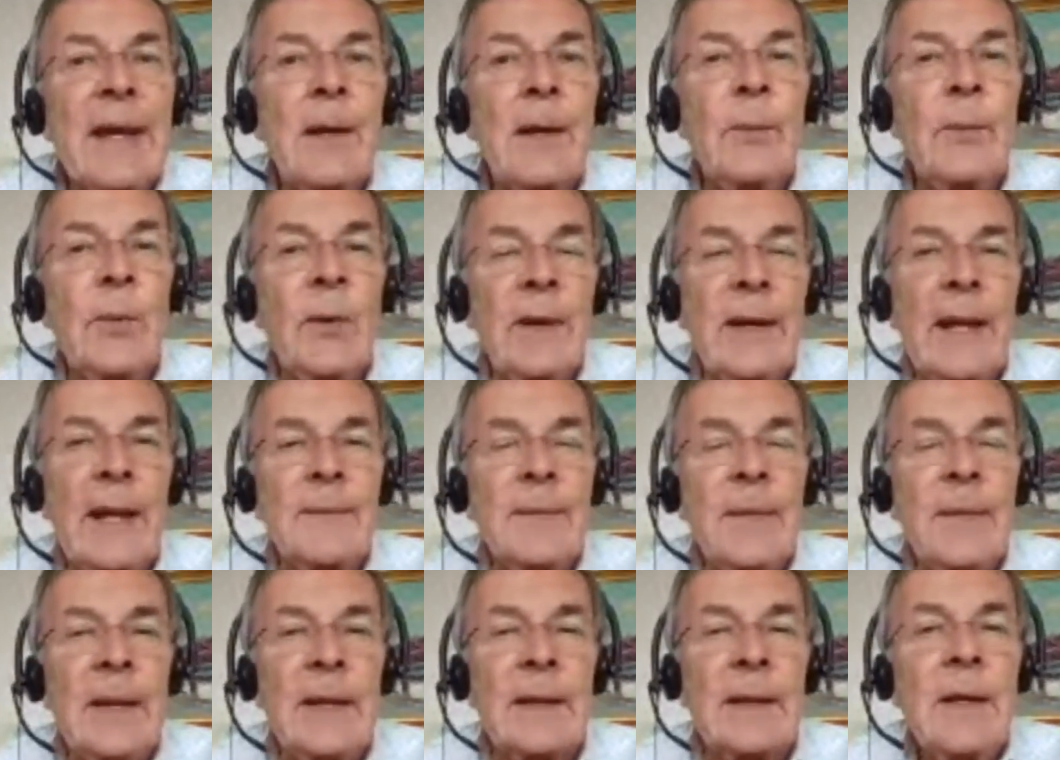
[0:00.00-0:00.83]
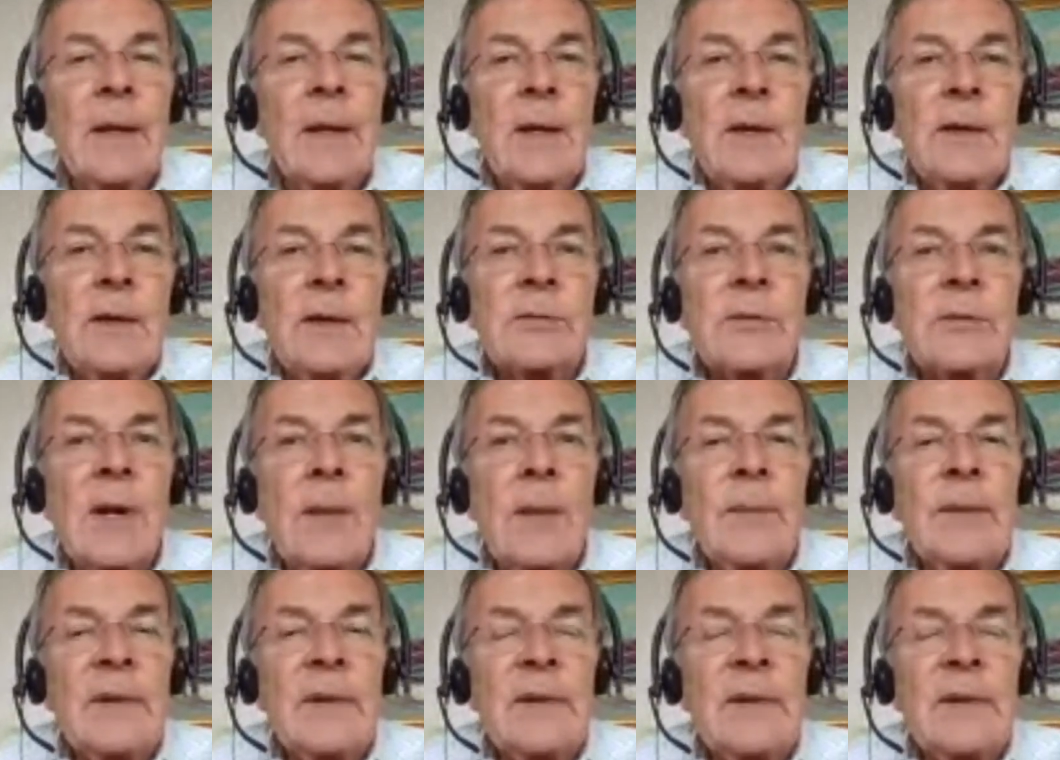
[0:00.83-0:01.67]
Final point I'd make,
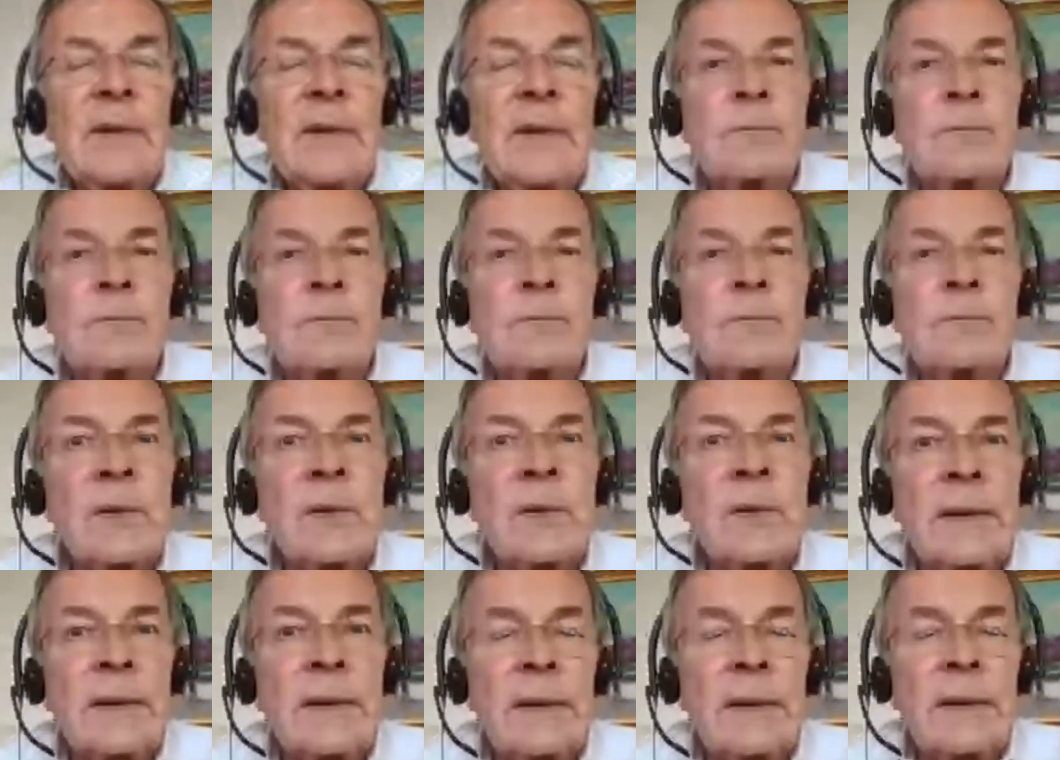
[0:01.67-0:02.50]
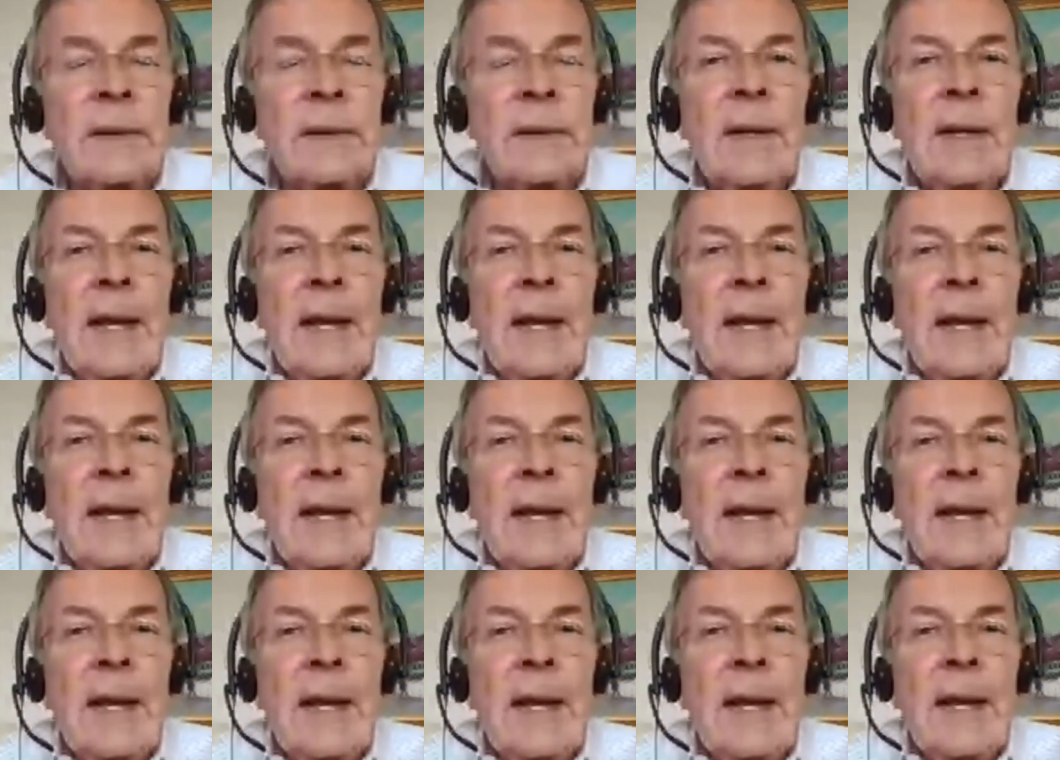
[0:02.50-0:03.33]
Trump is brilliant
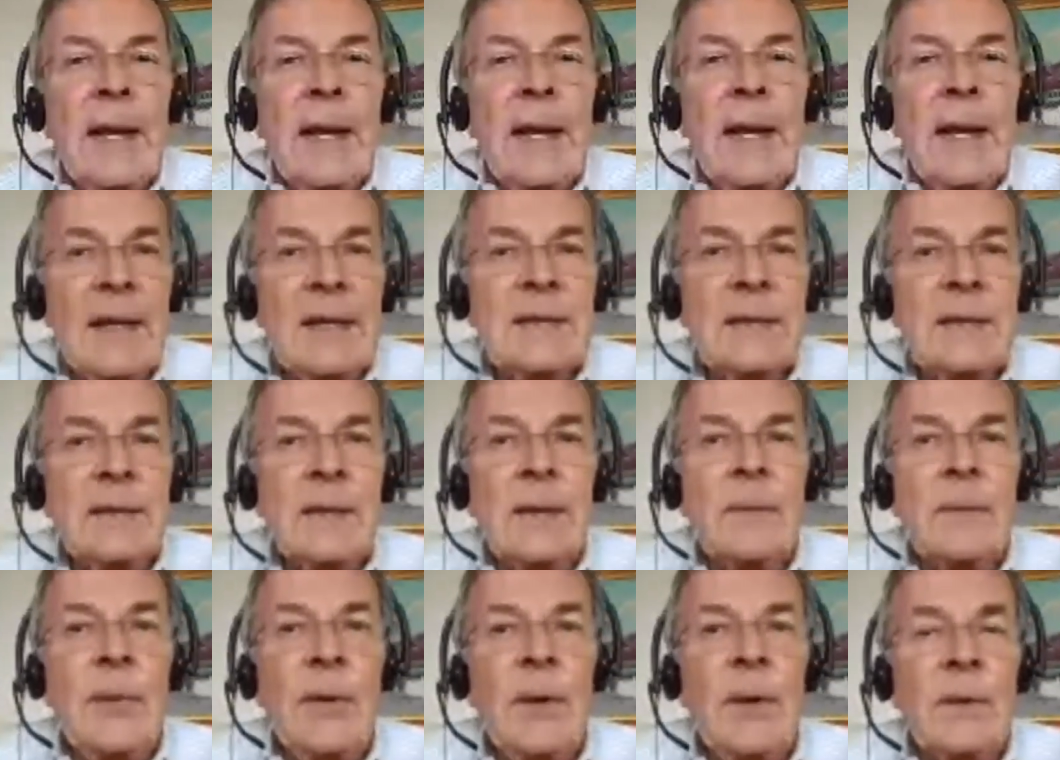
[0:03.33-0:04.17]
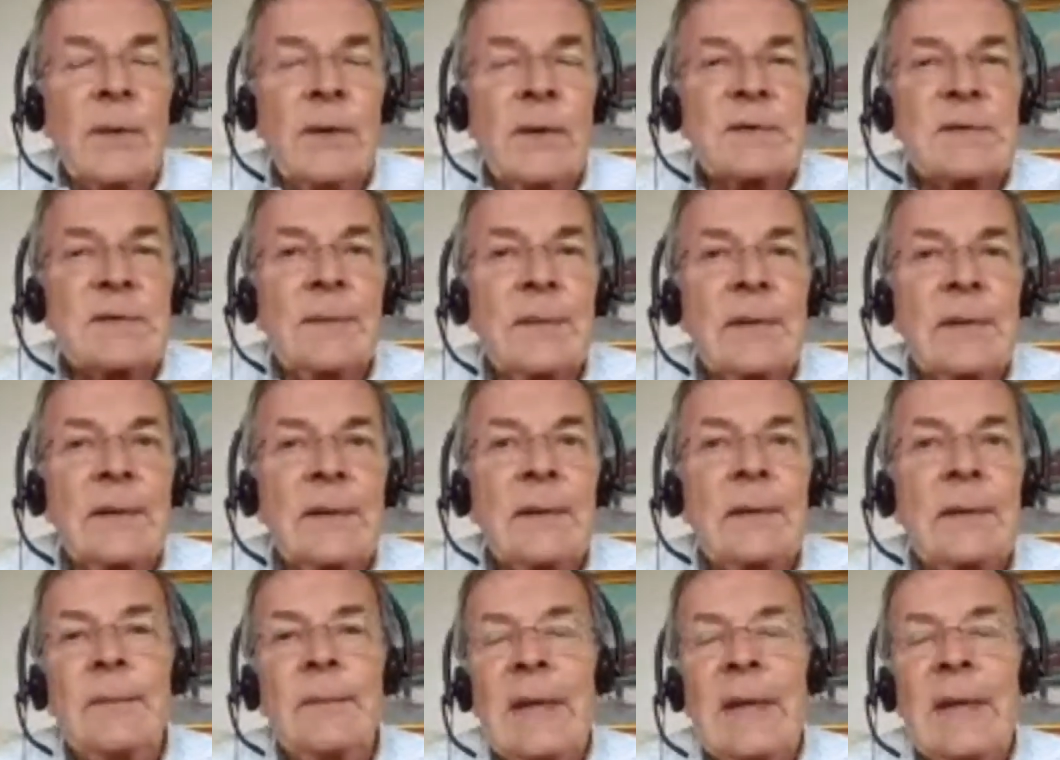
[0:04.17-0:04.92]
at demonizing opponents.